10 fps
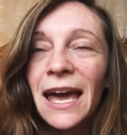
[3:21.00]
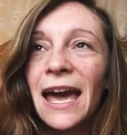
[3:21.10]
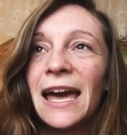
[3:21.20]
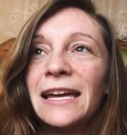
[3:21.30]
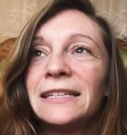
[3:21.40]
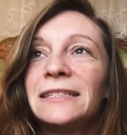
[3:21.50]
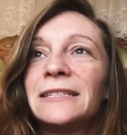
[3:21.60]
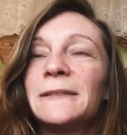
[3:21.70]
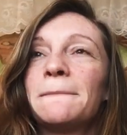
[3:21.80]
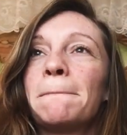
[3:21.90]
and
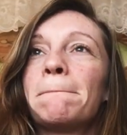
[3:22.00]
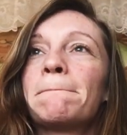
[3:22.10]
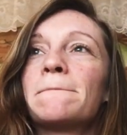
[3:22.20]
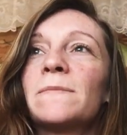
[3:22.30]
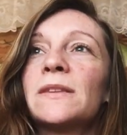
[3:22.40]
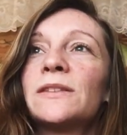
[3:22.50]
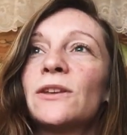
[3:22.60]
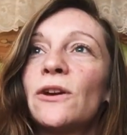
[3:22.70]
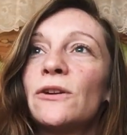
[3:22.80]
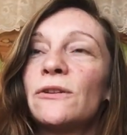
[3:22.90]

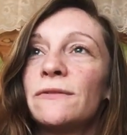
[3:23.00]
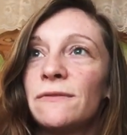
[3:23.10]
so